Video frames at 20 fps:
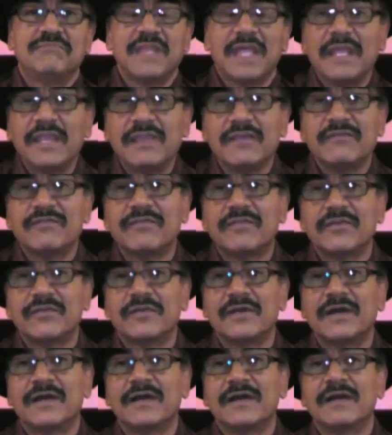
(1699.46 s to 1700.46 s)
Thank you
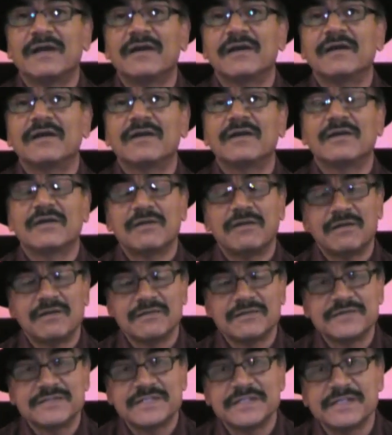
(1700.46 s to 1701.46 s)
for
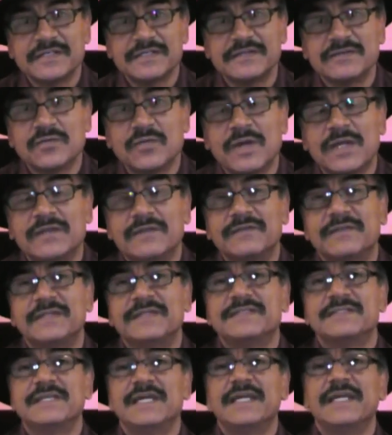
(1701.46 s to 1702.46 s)
considering one of
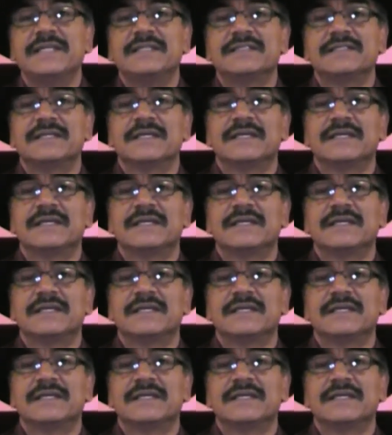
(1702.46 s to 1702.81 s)
these days